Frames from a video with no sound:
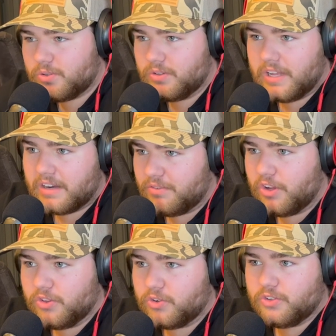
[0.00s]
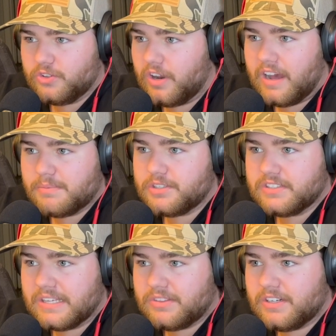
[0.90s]
a lot of other good
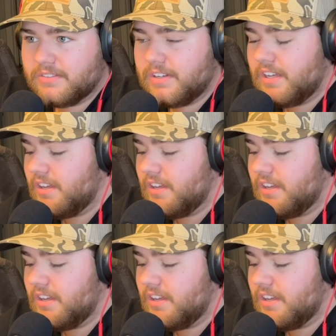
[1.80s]
options out there.